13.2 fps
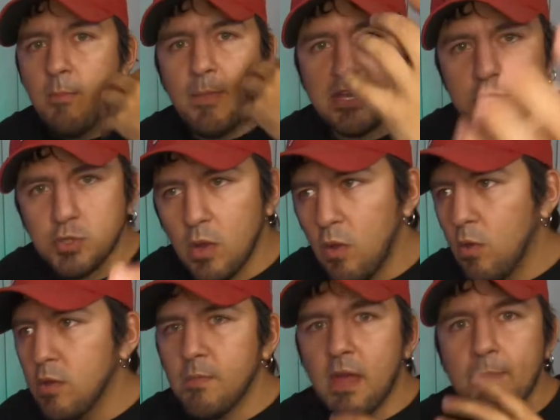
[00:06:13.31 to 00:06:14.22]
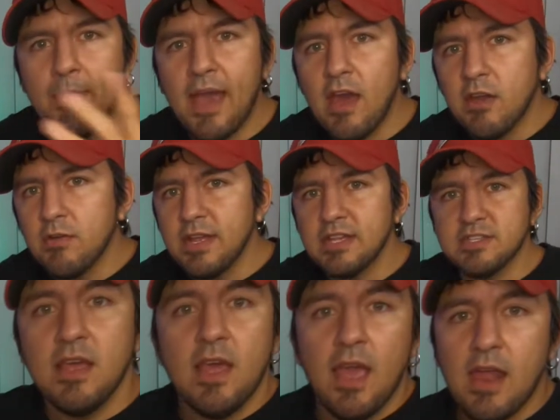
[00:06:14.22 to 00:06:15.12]
my drone, my batteries,
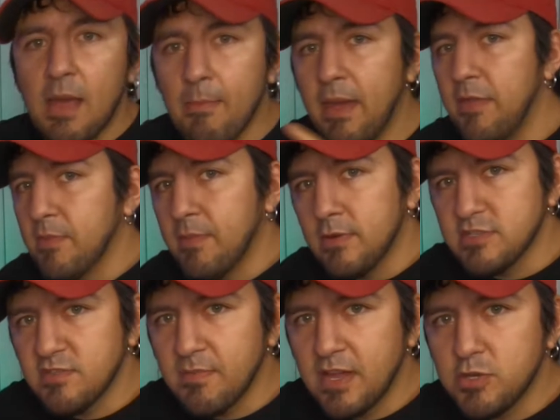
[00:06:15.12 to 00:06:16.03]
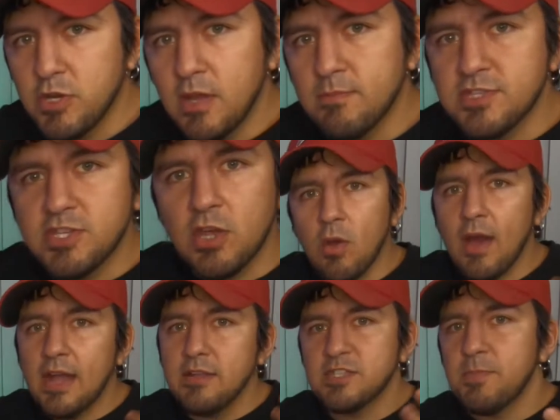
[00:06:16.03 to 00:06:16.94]
and I made the most of my trip, so
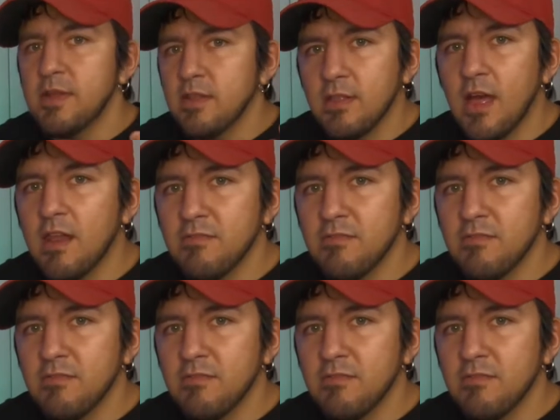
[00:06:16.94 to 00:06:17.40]
I just spent a lot